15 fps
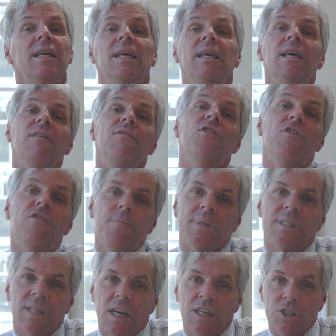If you've
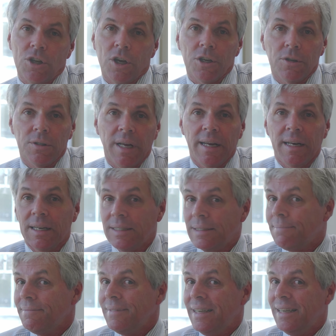massaged all your
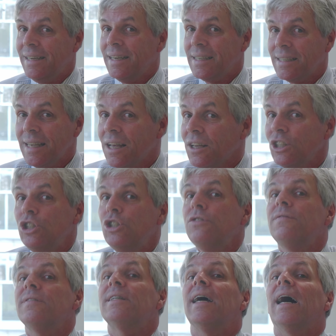data in Excel,
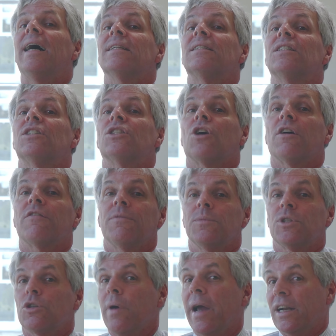you've got to start from
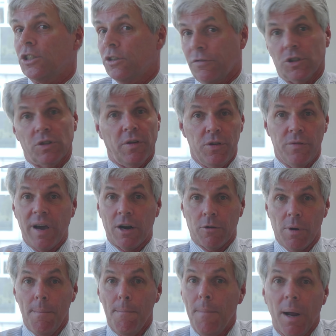scratch. So first of all, you've got to
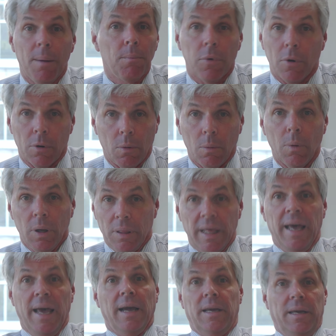remember what the
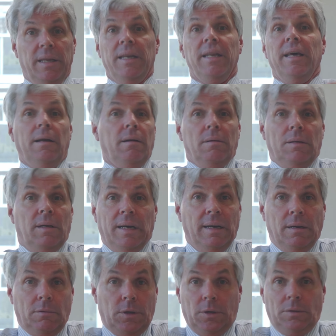heck you did. Or, I
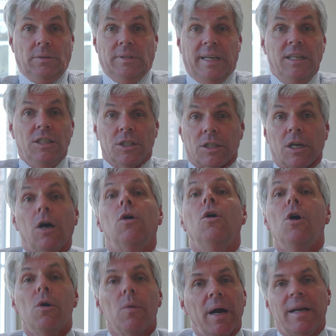don't know, it was ages ago,
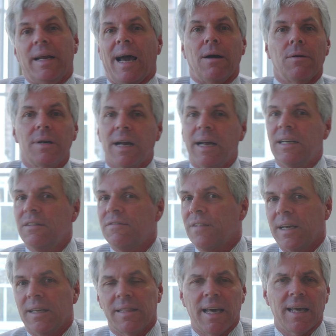right? How did I
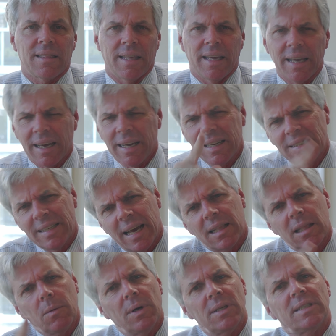deflate that thing and
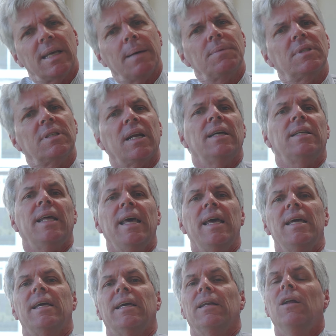exactly what steps did I
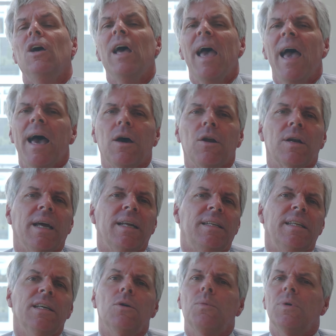take? And how did I
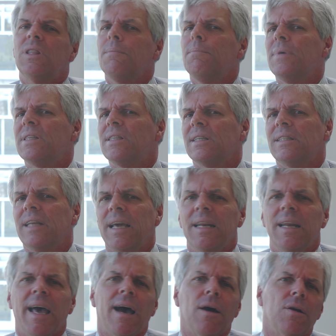deal with the missing
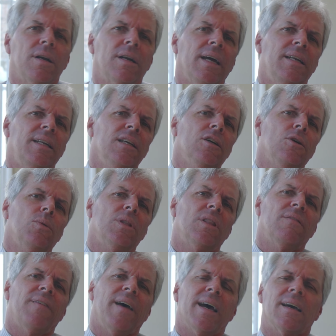data? How did I deal with
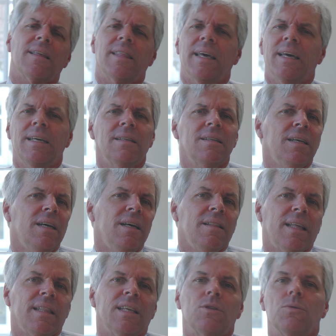the fact that
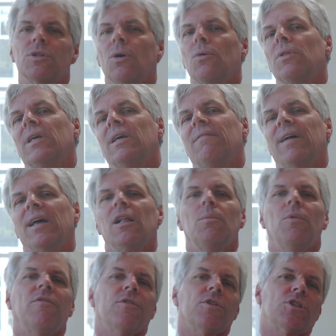this was only
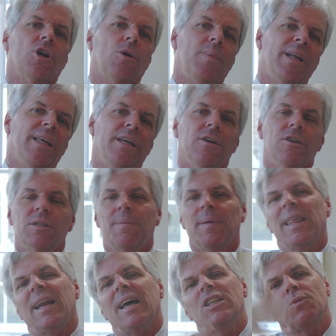available for so many years, but
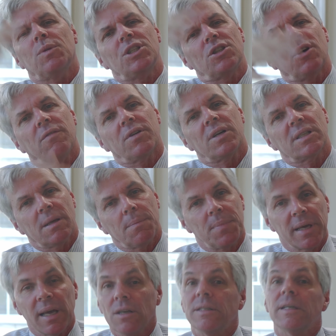then I switched over to
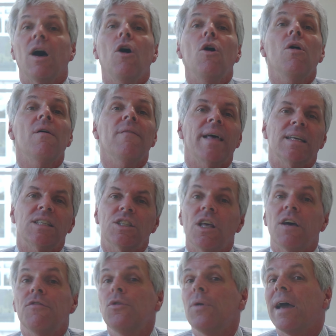something else? All that
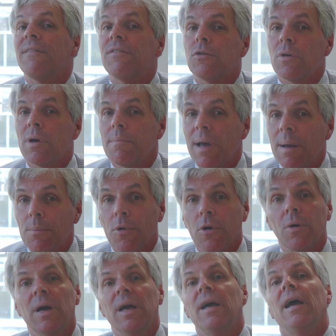stuff you have to
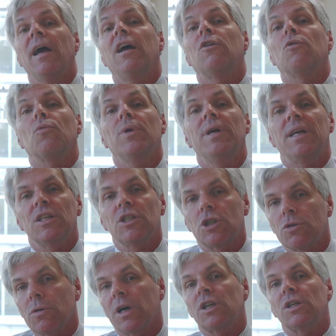remember and
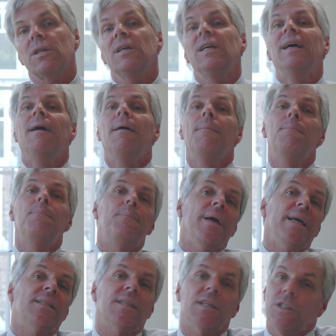reconstruct.
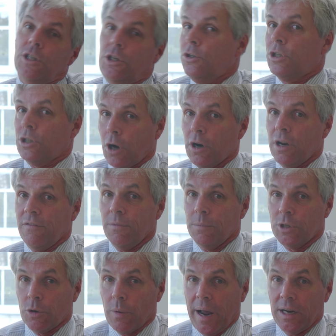Basically, you're starting from
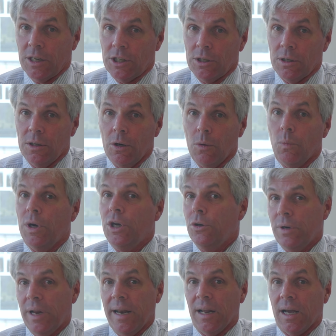scratch when
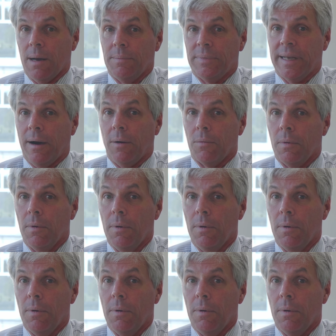new data comes out.